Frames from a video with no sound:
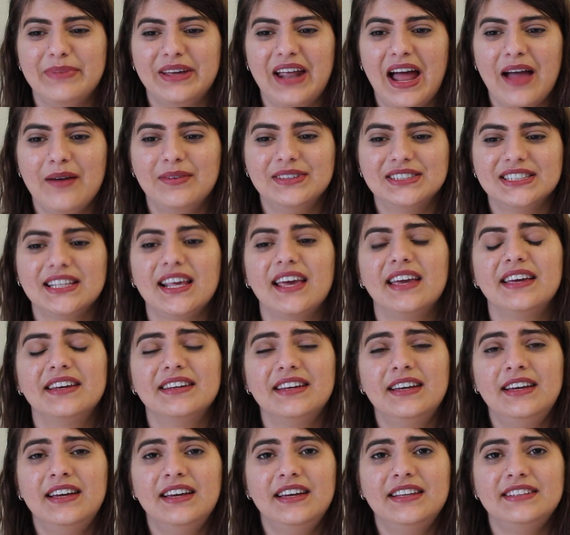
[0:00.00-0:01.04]
but I was
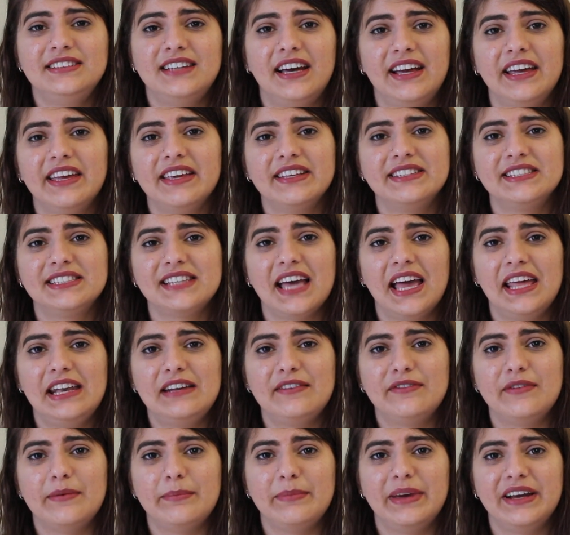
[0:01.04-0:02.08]
dying inside
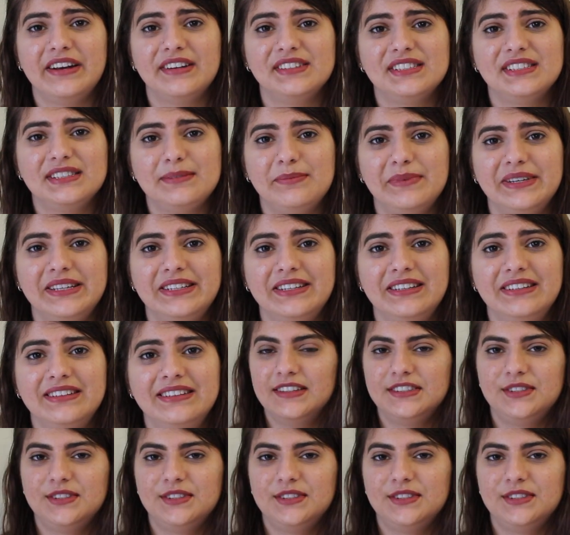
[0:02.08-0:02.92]
of embarrassment.